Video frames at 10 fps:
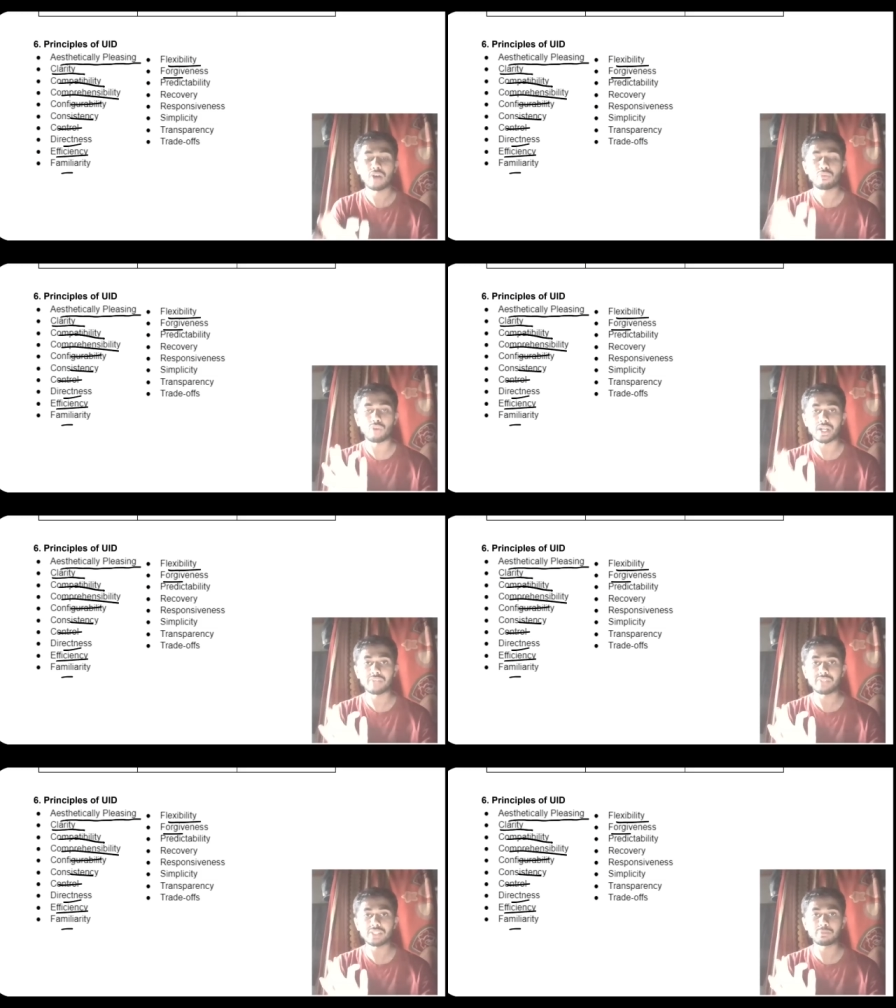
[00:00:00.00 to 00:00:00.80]

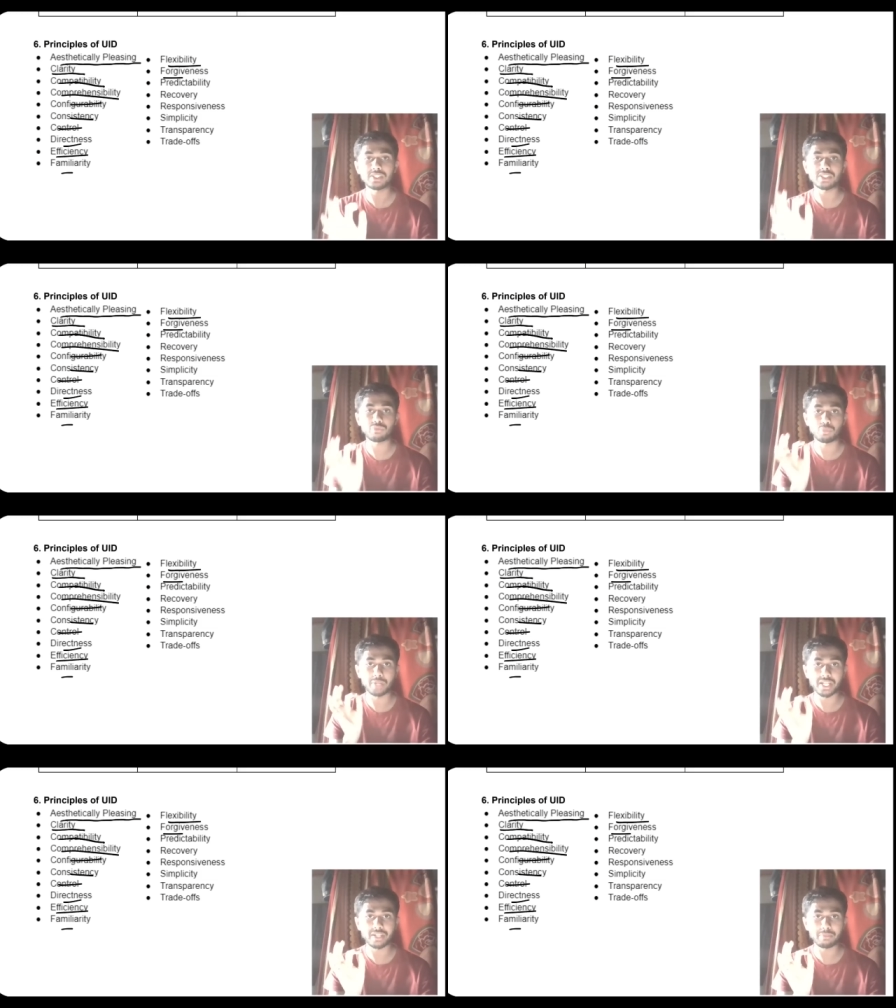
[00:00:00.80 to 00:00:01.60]
forgiveness means if you
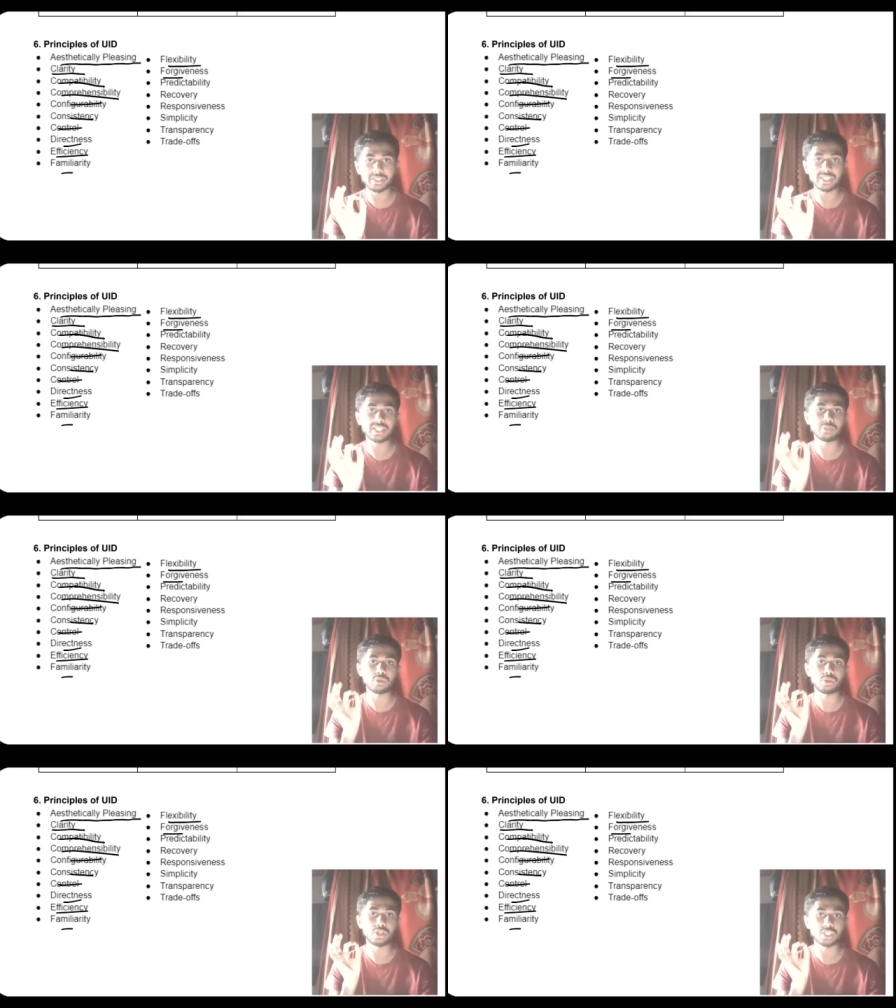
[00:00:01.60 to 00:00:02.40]
made any mistake it
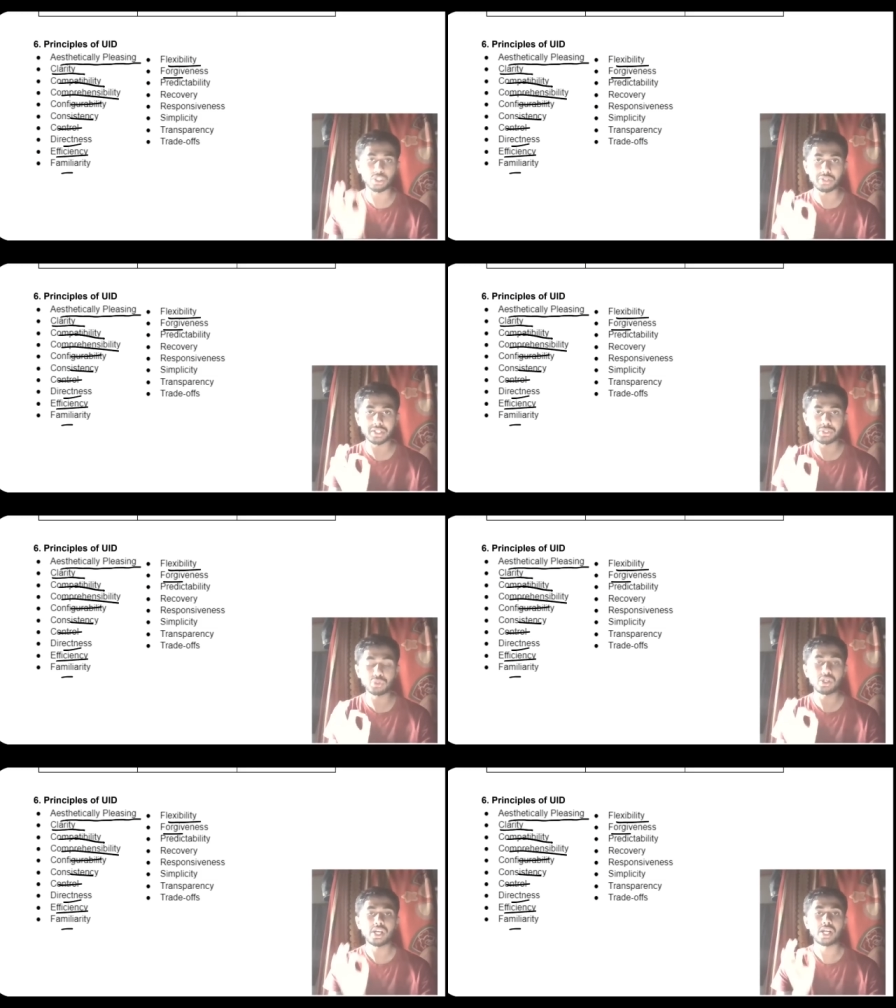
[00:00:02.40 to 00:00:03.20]
will not shout at you
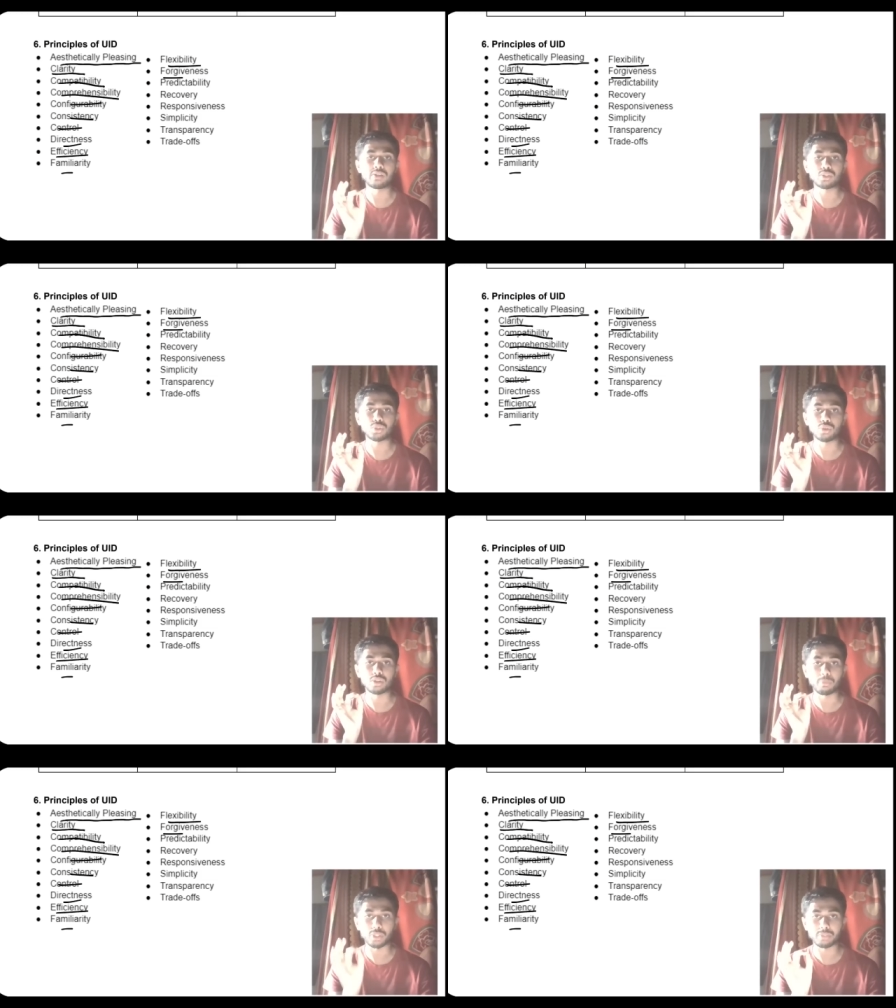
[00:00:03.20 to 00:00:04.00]
it will show you
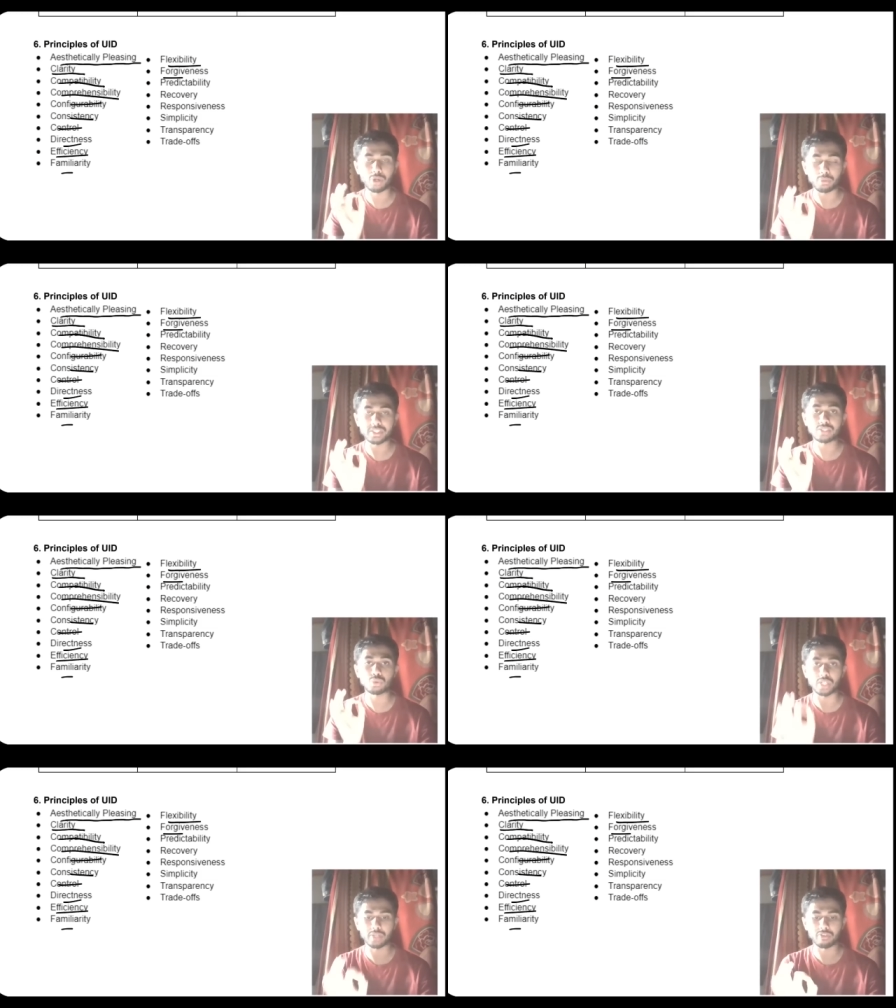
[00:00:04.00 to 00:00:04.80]
the possible options
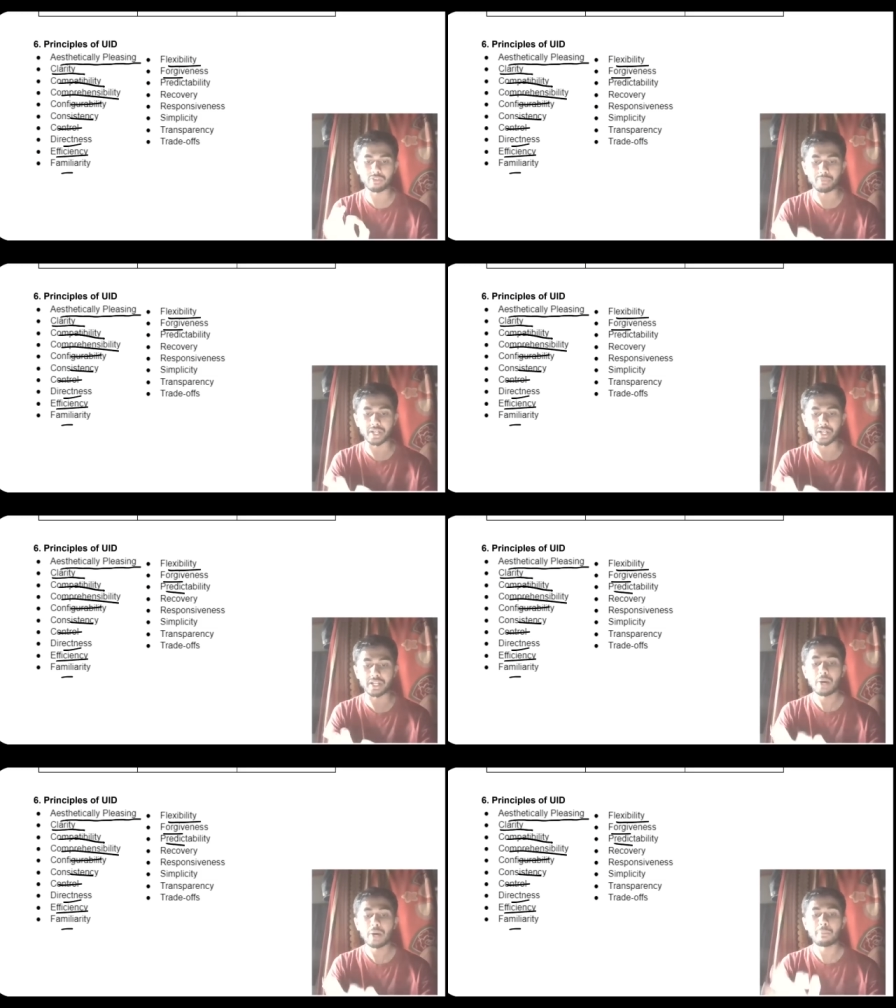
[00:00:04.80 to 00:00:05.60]
to recover from that
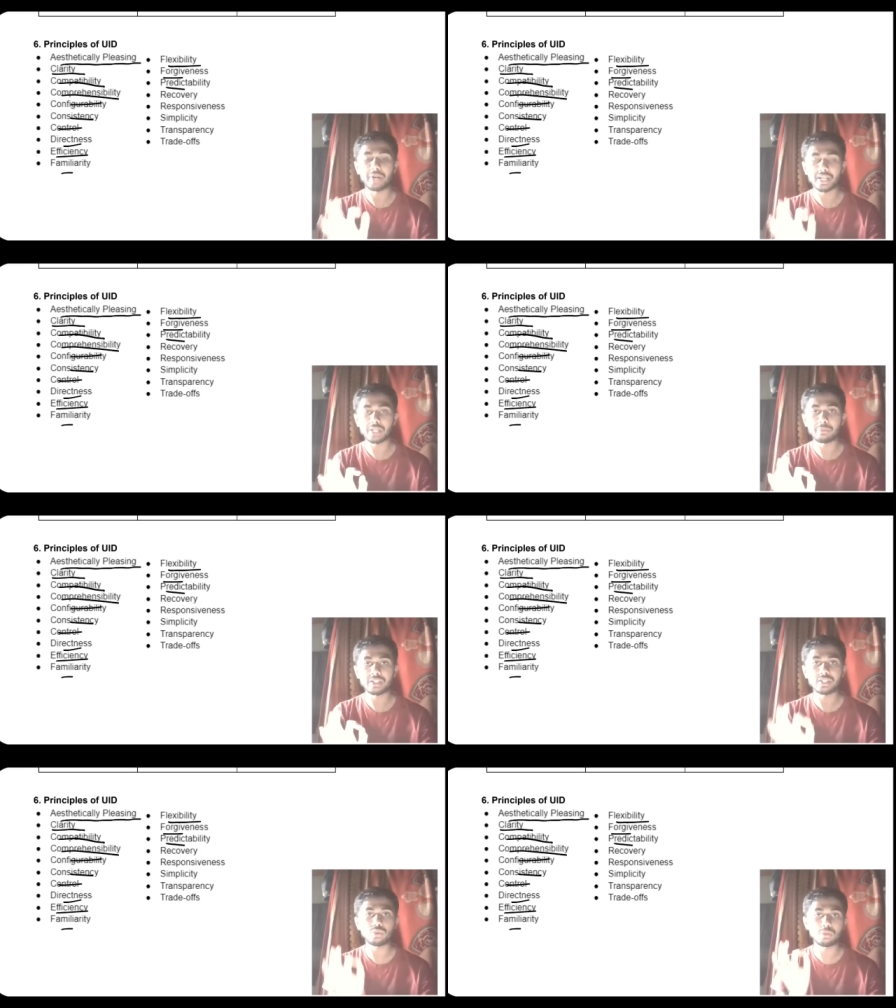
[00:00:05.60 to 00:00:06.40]

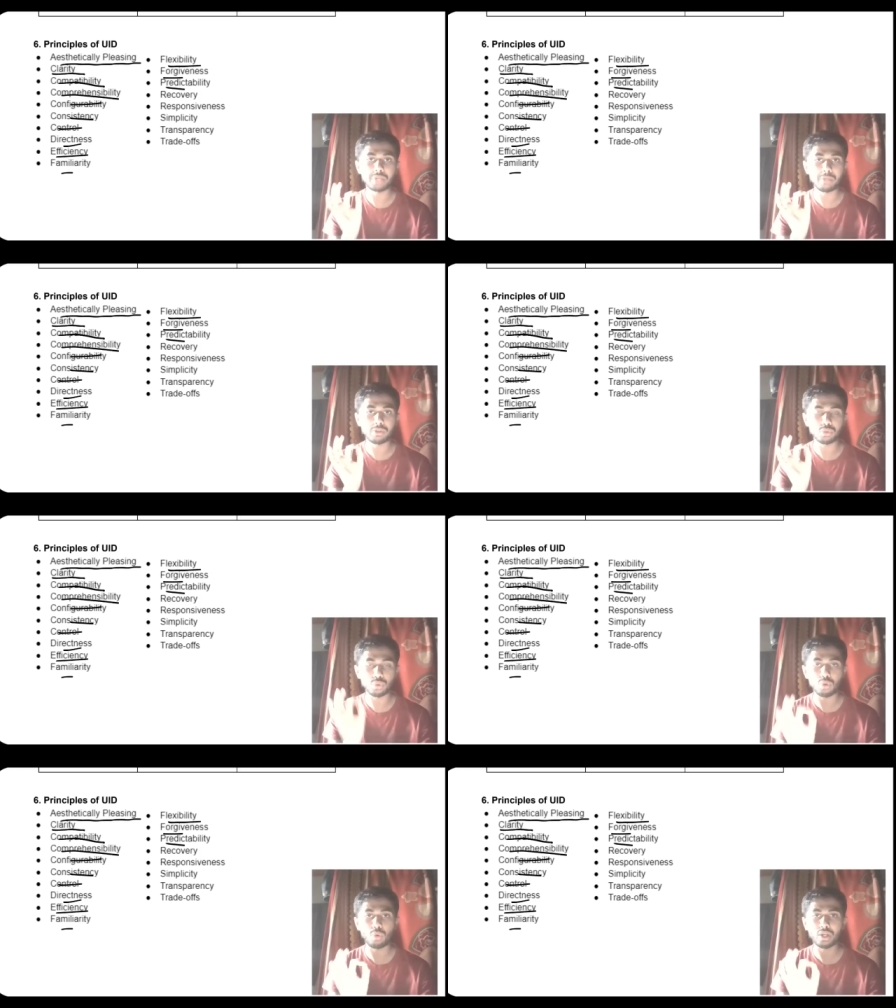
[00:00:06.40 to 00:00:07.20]
predictability you'll be able to
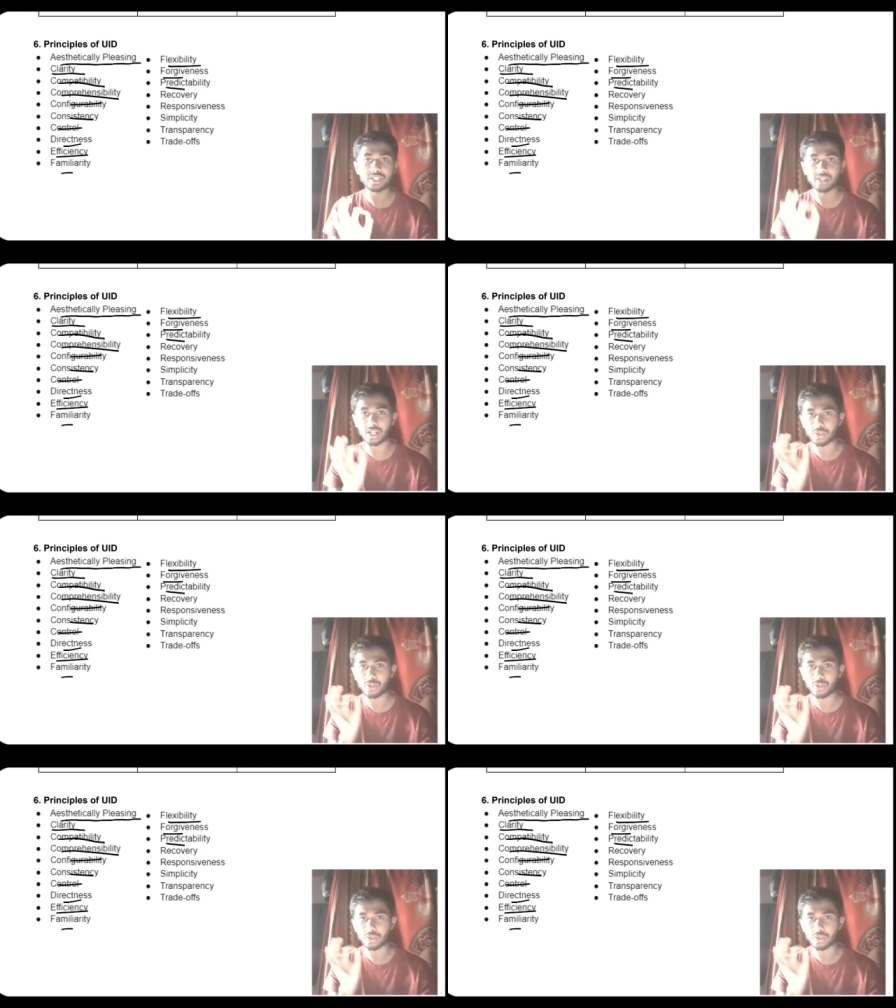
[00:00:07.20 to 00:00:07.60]
know what uh,